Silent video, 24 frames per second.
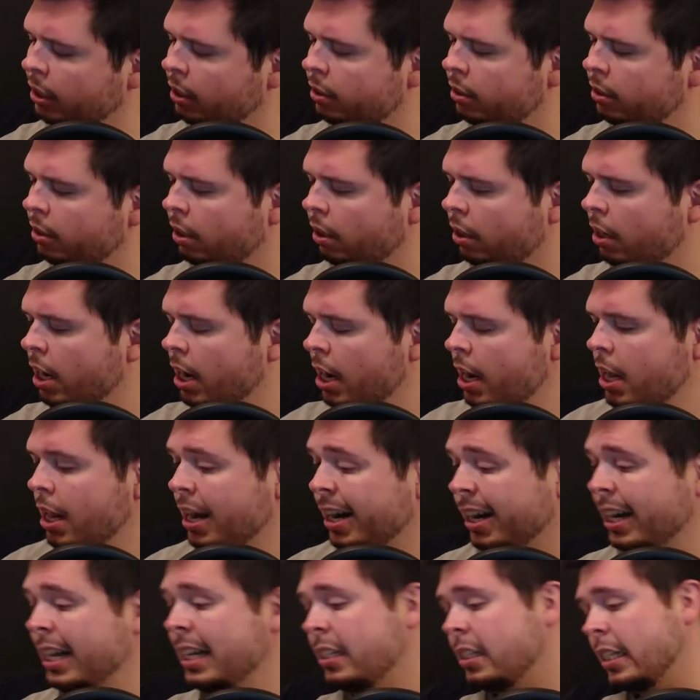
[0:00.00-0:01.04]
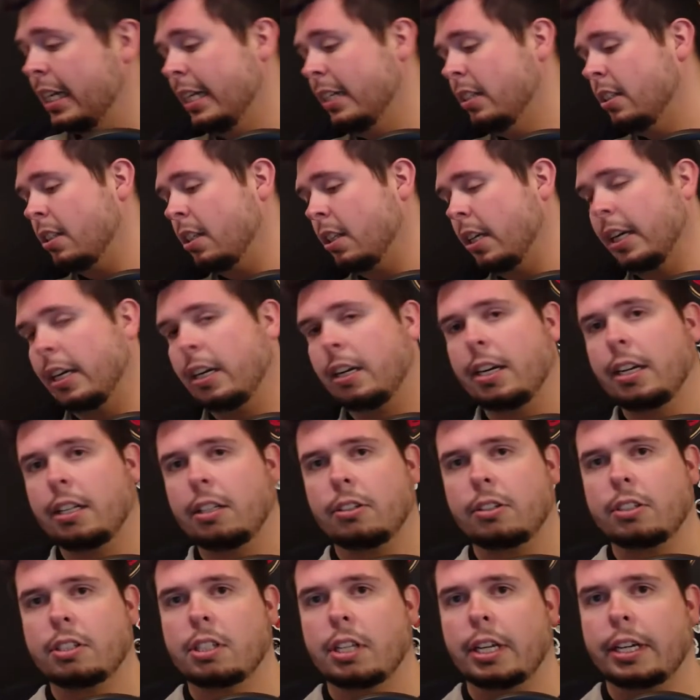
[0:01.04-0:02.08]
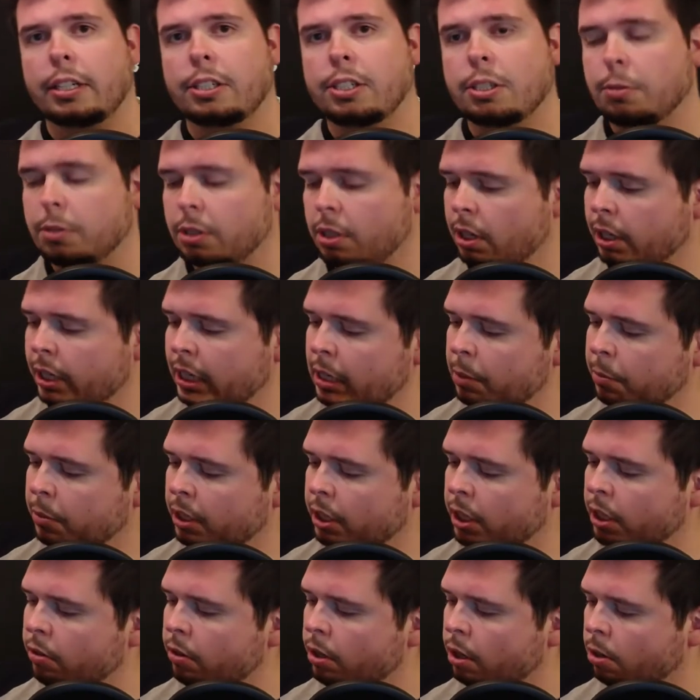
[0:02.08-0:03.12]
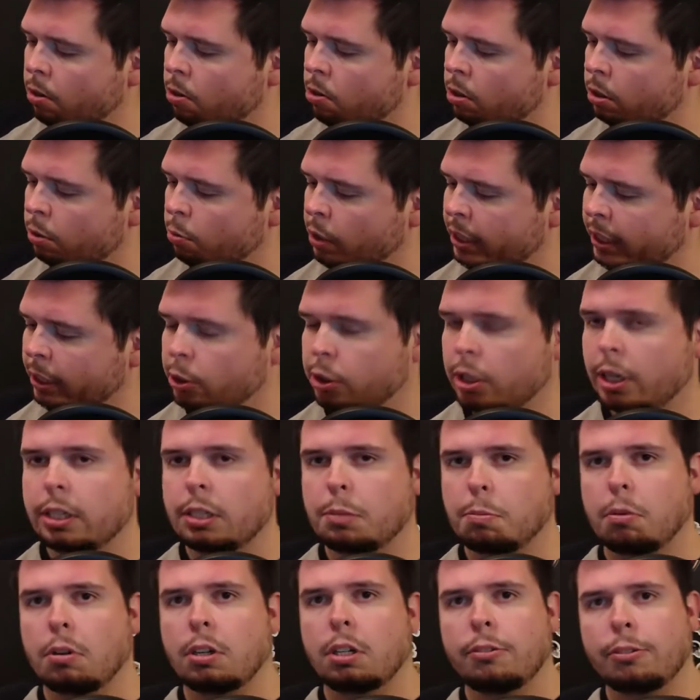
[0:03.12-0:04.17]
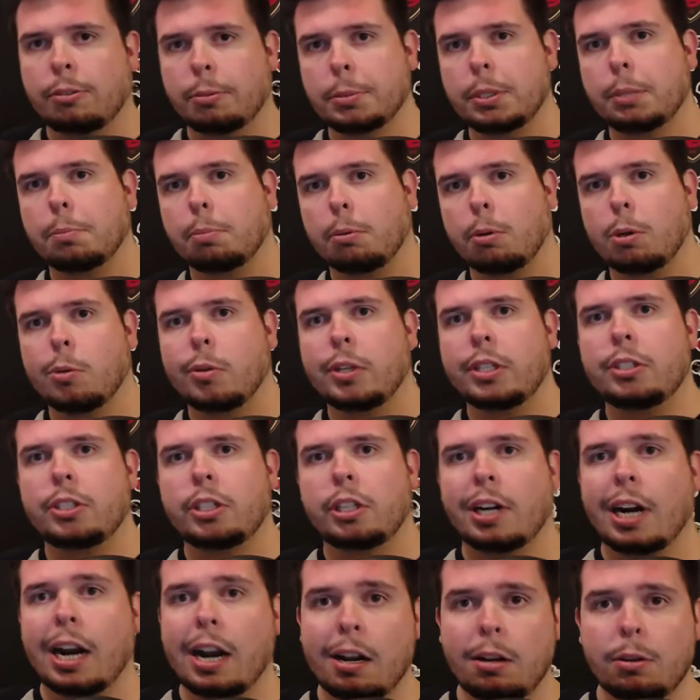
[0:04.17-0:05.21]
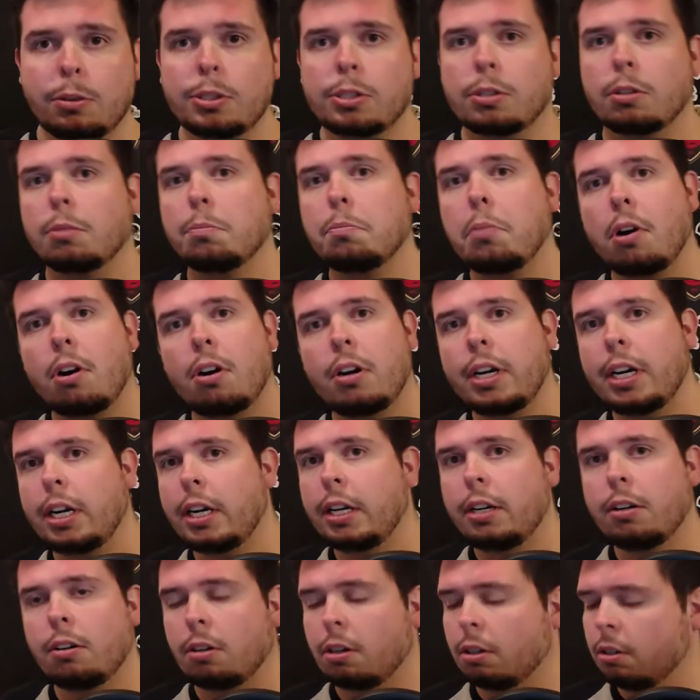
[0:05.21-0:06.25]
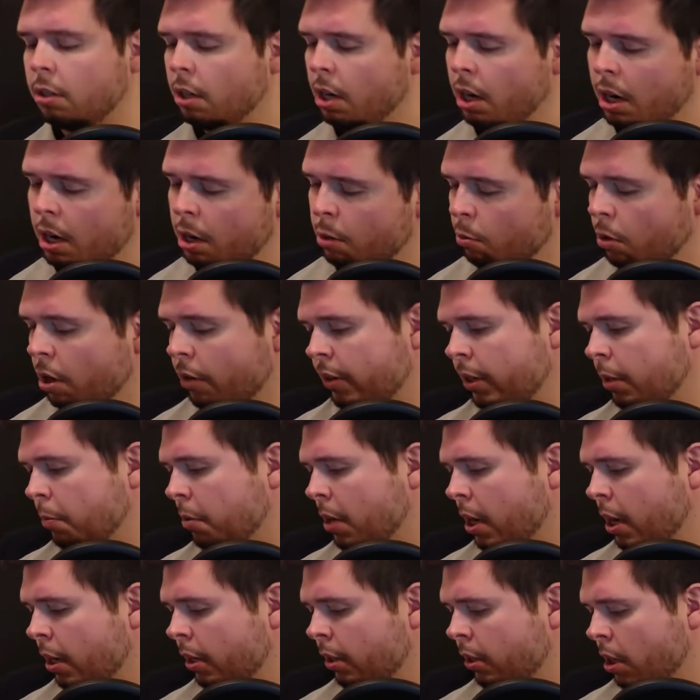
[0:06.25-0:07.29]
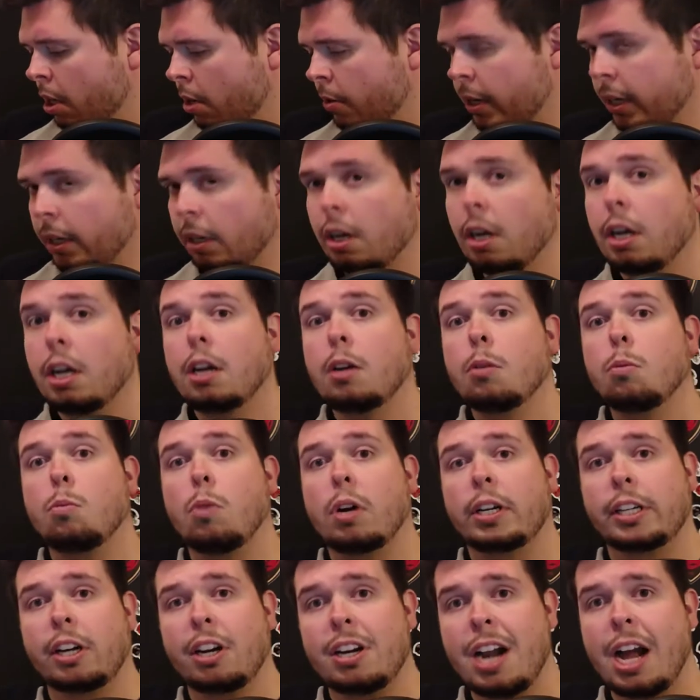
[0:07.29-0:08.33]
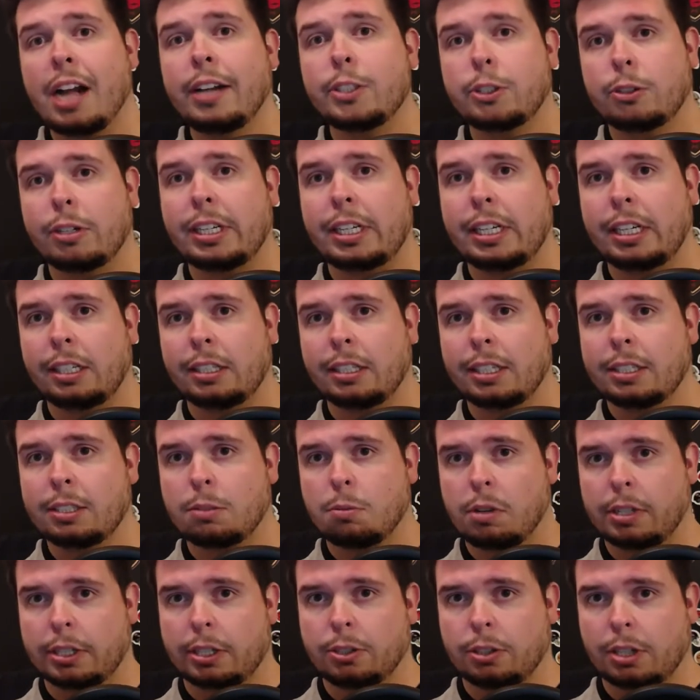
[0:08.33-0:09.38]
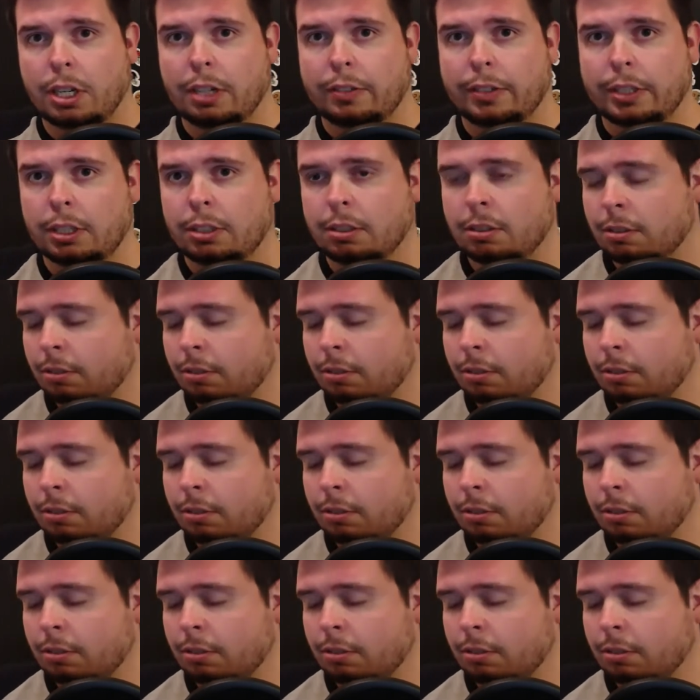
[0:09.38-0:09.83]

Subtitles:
in there. And it is insulated, it looks like. So it's going to keep the unit cold while you transport it from the brewery to your house or party or wherever you plan on going, while you're not drinking this while you're driving.